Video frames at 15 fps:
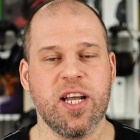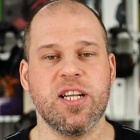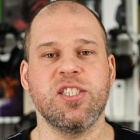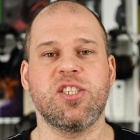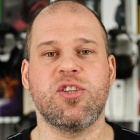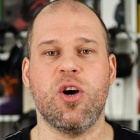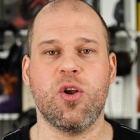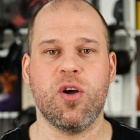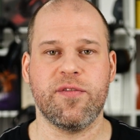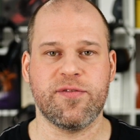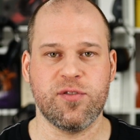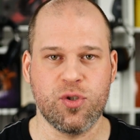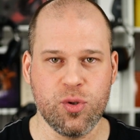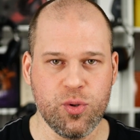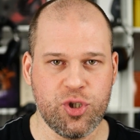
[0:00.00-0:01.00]
instead of
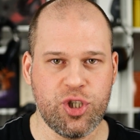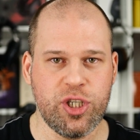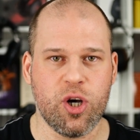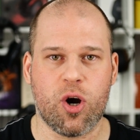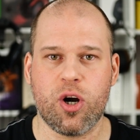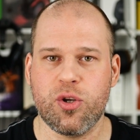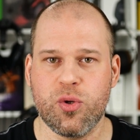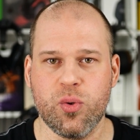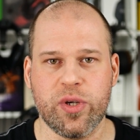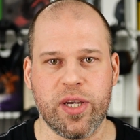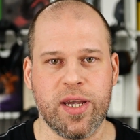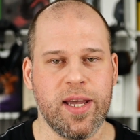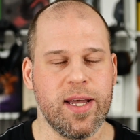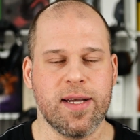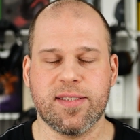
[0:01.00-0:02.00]
Doogee or
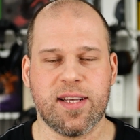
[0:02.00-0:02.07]
Doogee.